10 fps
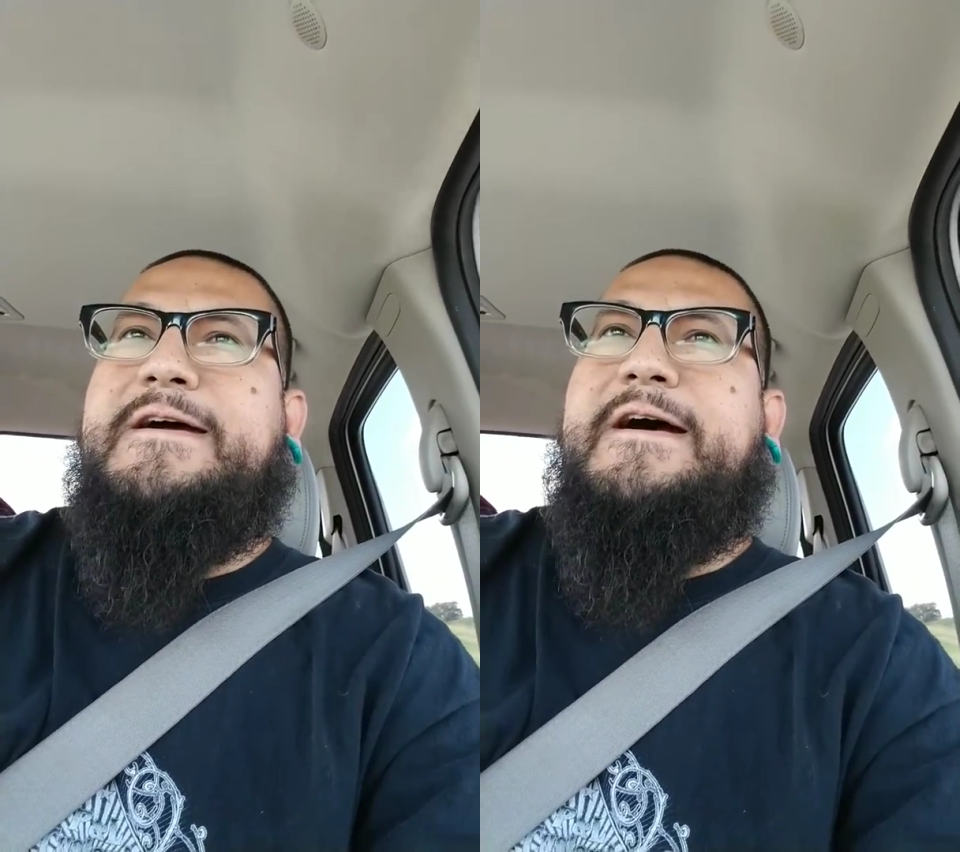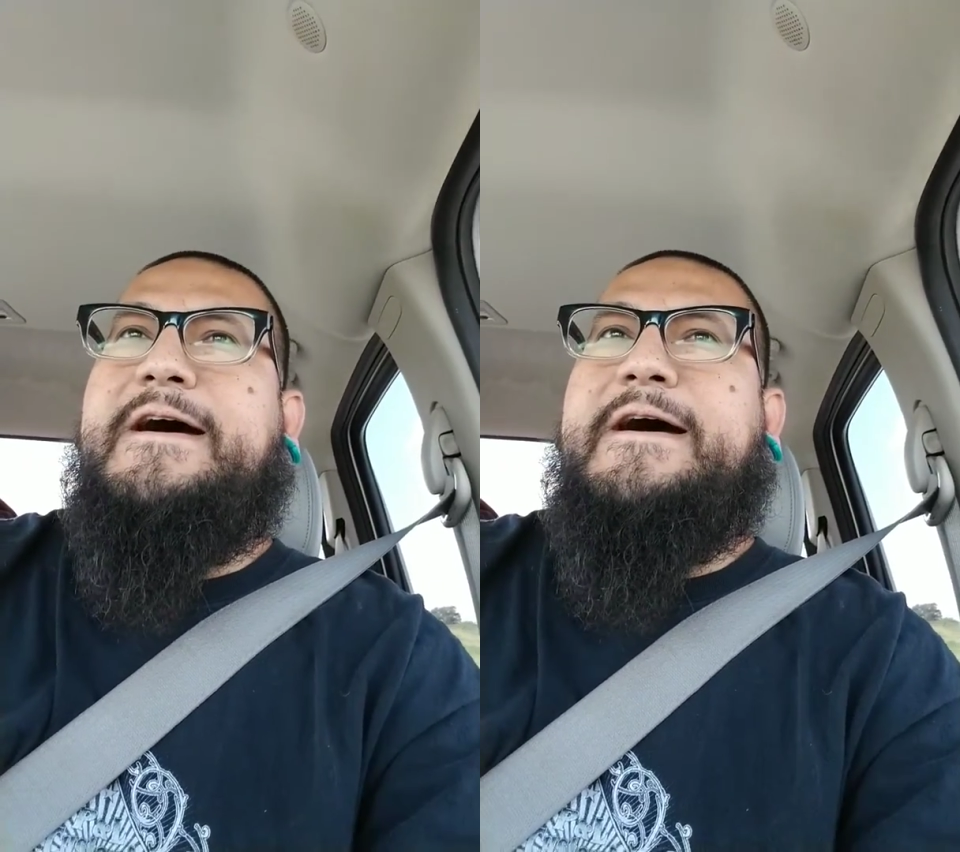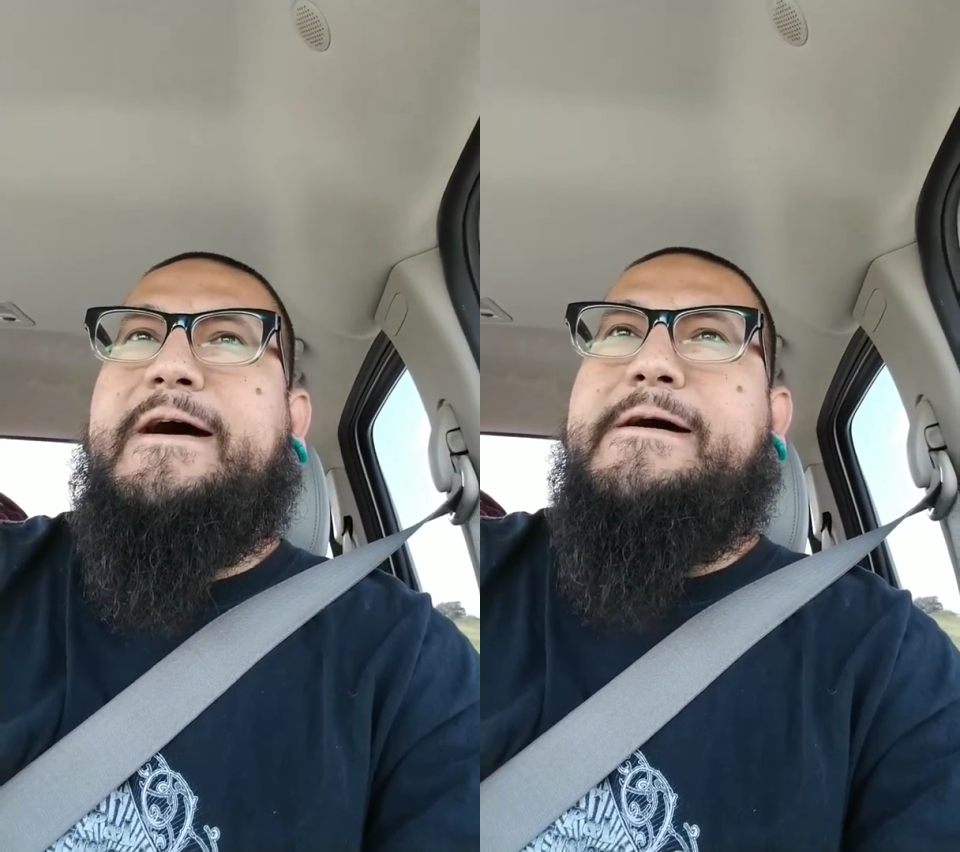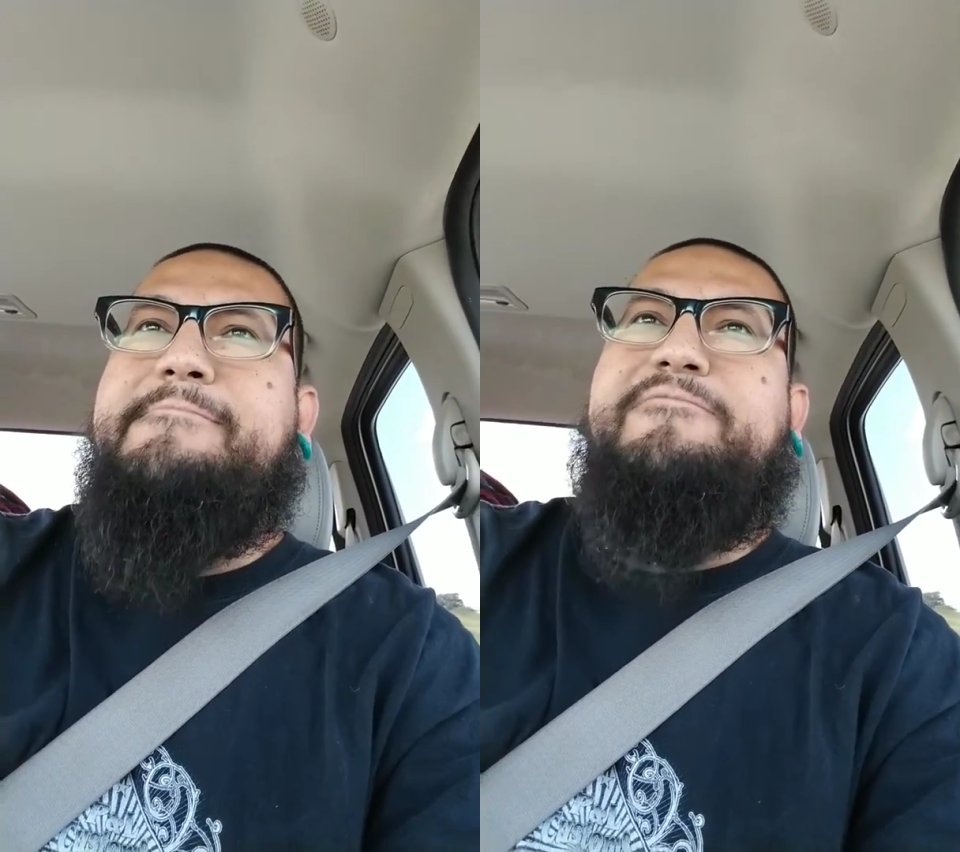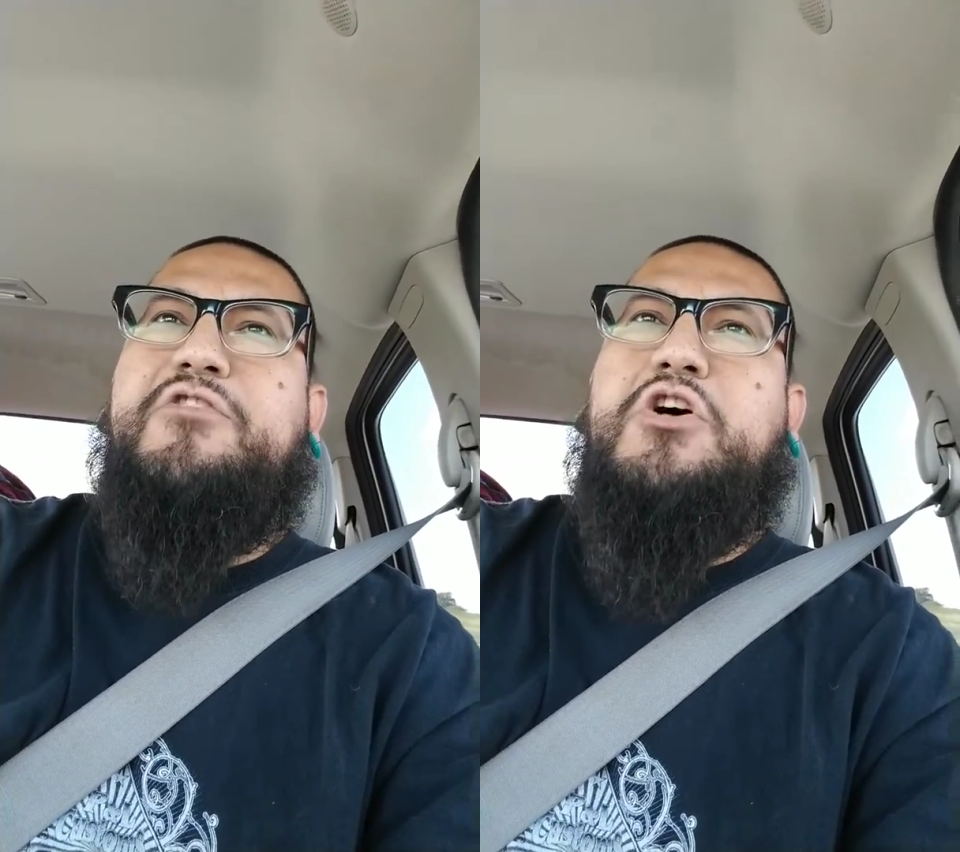
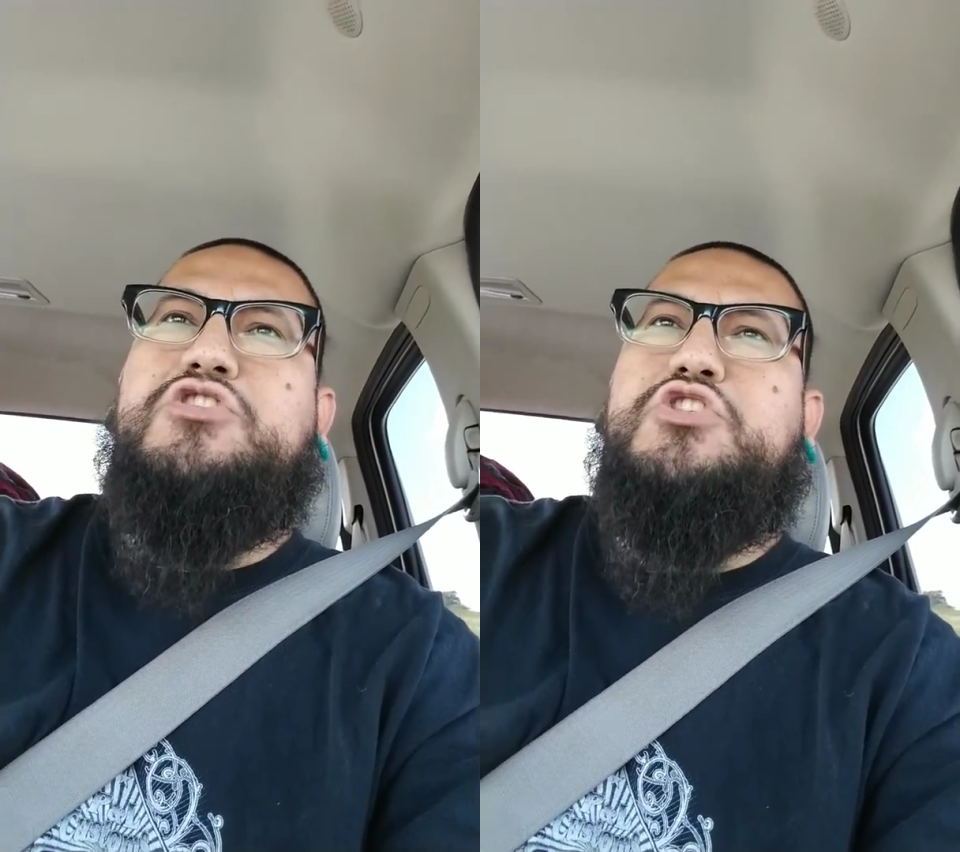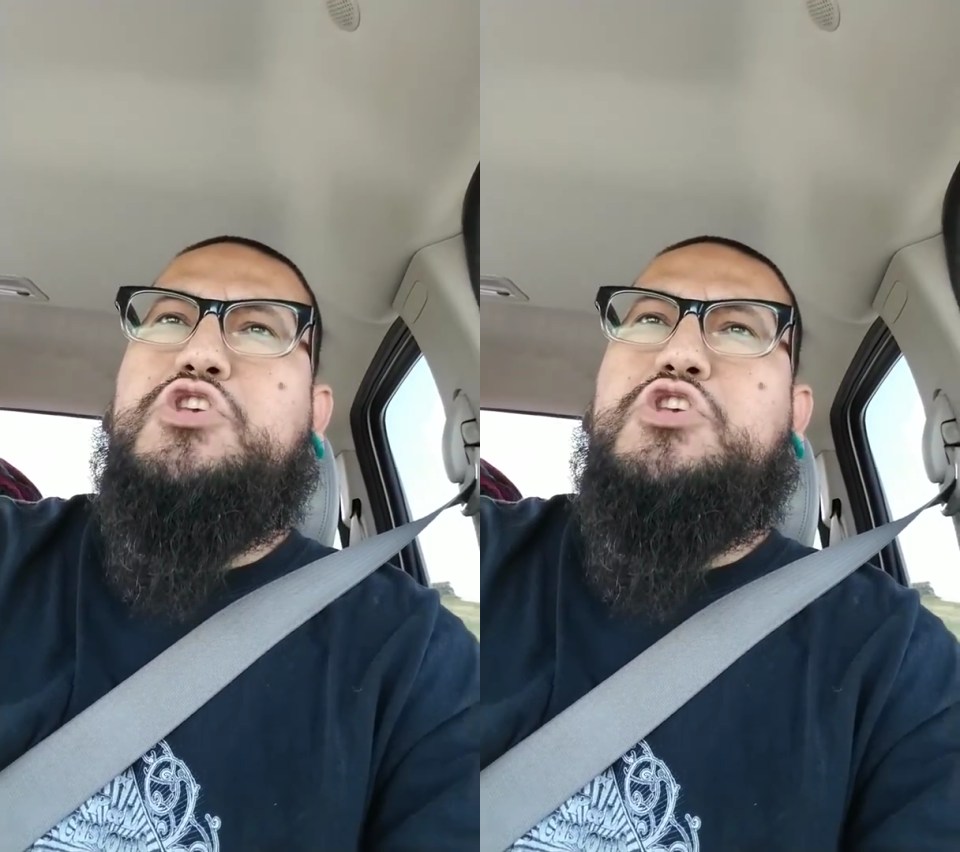Um, for those of